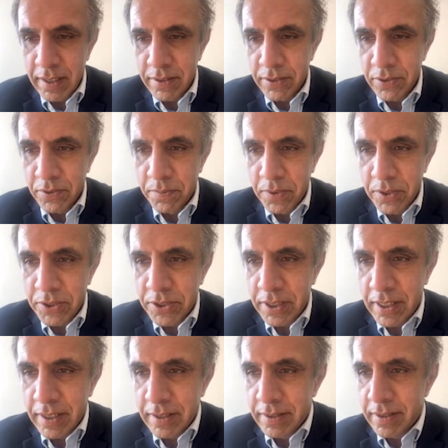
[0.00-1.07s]
numerous,
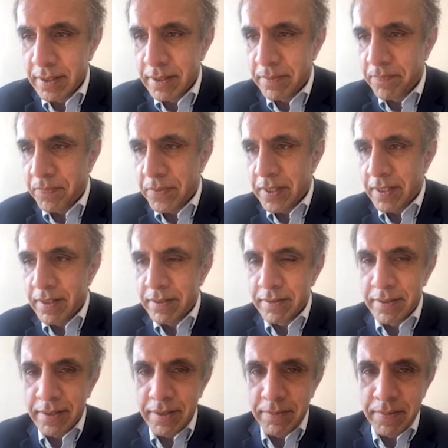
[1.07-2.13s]
and
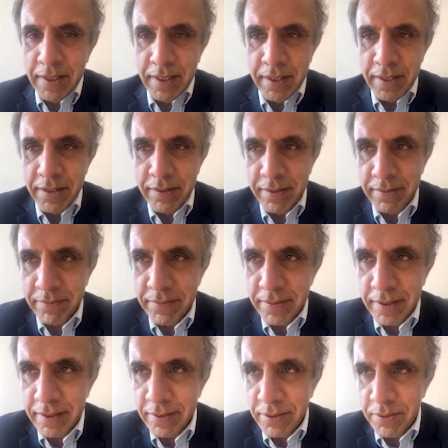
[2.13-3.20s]
you
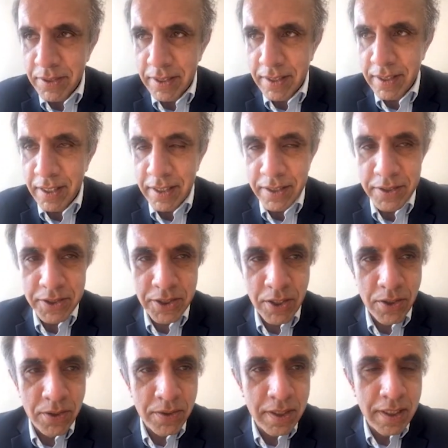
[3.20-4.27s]
need guidance
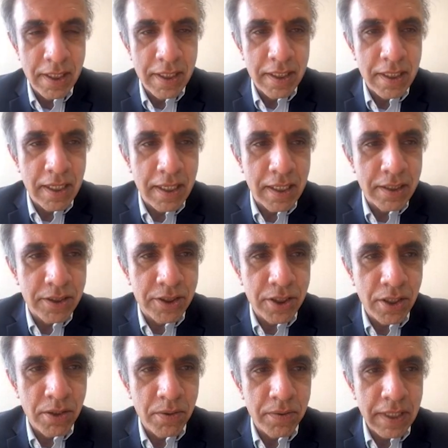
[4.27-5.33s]
on.
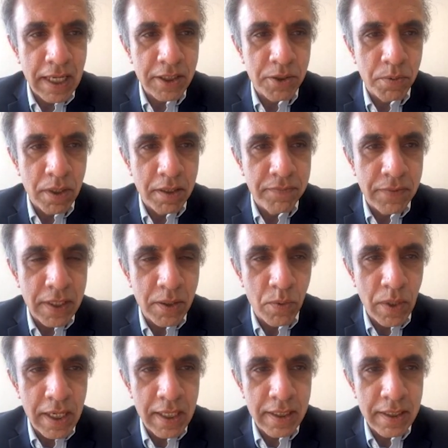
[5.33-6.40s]
So that's worked very
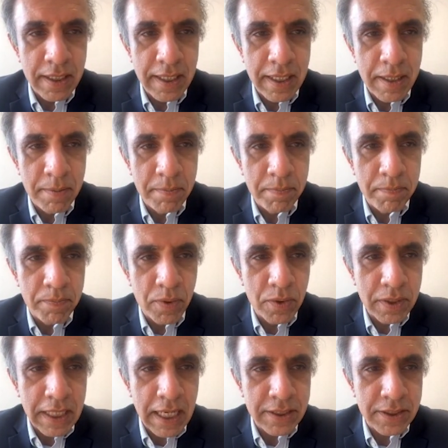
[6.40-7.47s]
well.
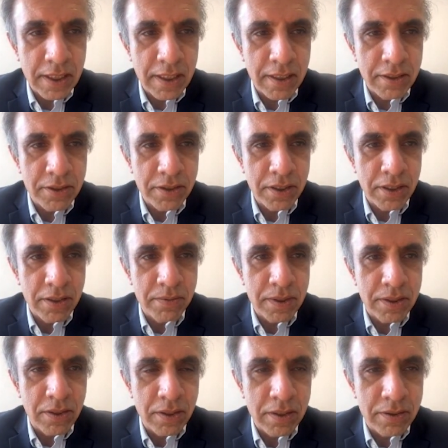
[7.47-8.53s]
Paul Gazzard,
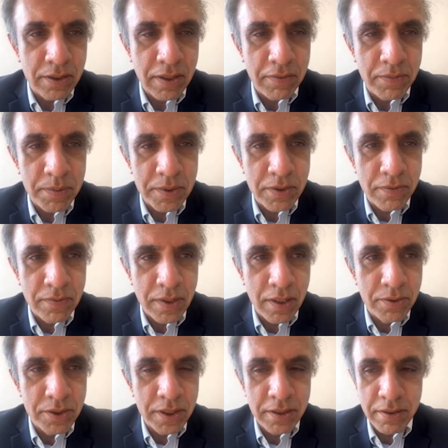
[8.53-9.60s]
everybody sort of
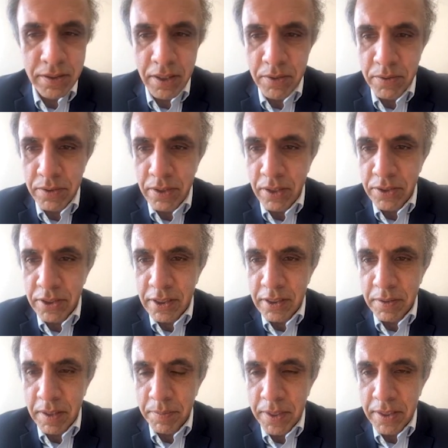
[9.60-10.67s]
knows
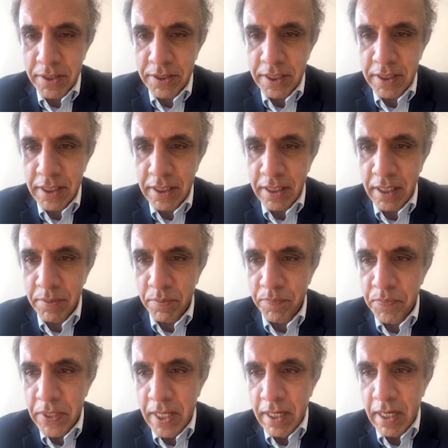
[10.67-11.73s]
him in the city, and I
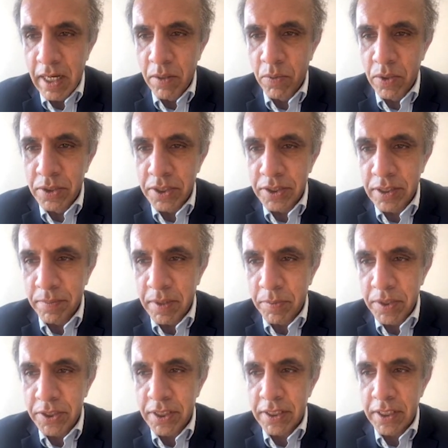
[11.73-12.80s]
wanted somebody
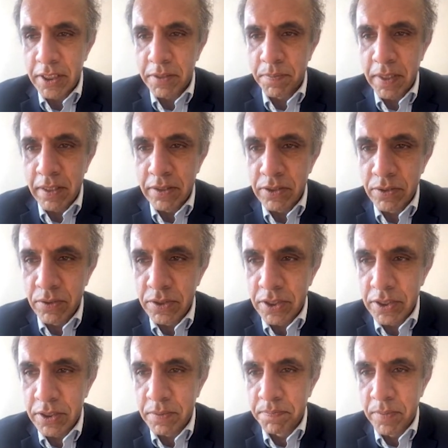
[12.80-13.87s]
with city experience, not
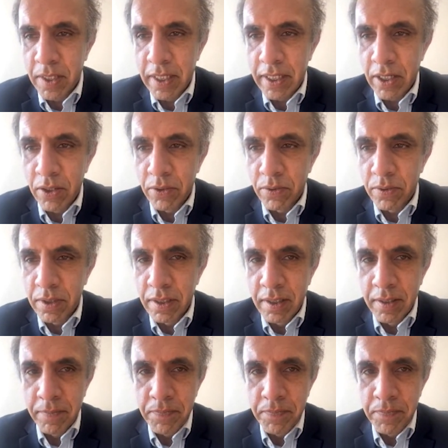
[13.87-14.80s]
just my own,